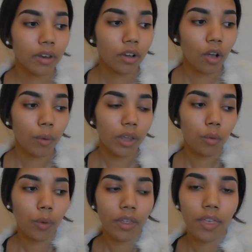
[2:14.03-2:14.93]
gonna go
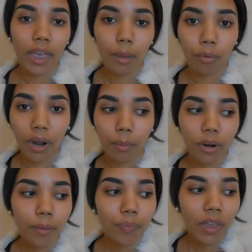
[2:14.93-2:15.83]
in with a
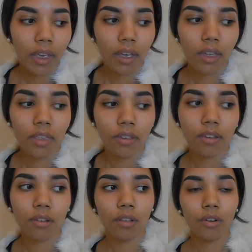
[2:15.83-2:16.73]
primer, and this
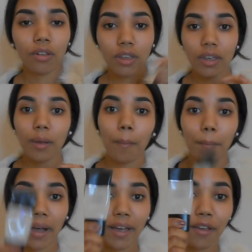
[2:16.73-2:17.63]
is literally
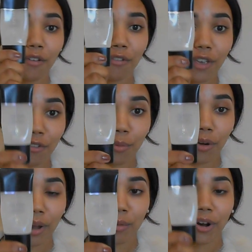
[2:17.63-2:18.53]
my favorite
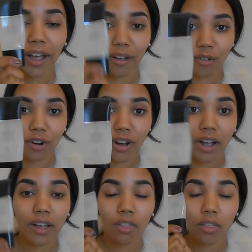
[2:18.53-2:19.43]
primer ever.
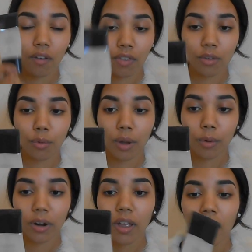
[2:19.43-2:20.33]
I love this
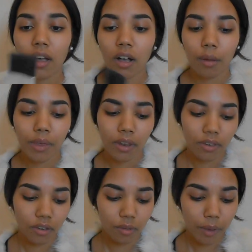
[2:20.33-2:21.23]
primer. It
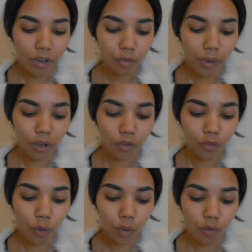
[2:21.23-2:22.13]
is a Smashbox
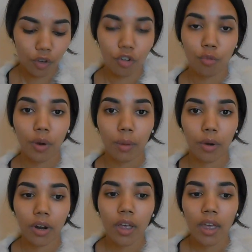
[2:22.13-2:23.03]
Photo Finish
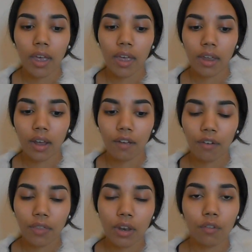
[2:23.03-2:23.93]
Primer, and I
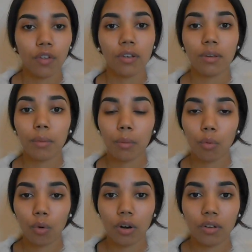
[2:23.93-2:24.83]
find that it fills in my
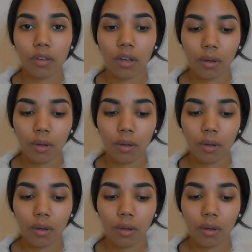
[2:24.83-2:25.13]
pores